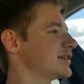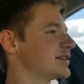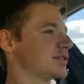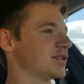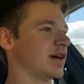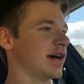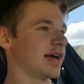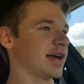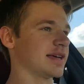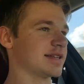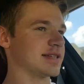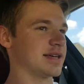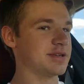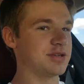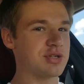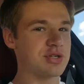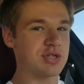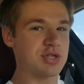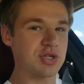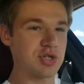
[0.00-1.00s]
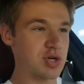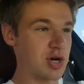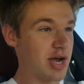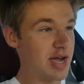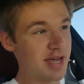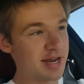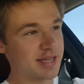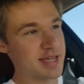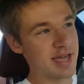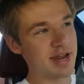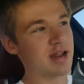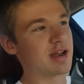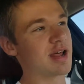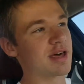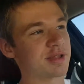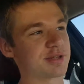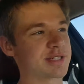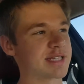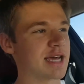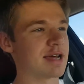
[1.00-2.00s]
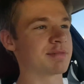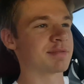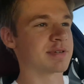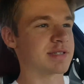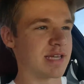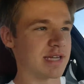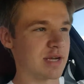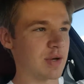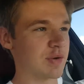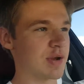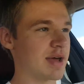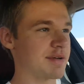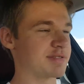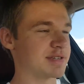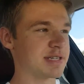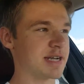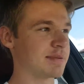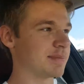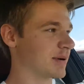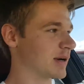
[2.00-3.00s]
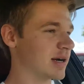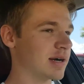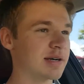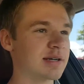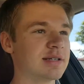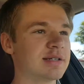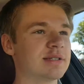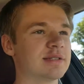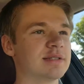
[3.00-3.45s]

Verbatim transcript: So I guess I'll just try it again another time because I don't have his number.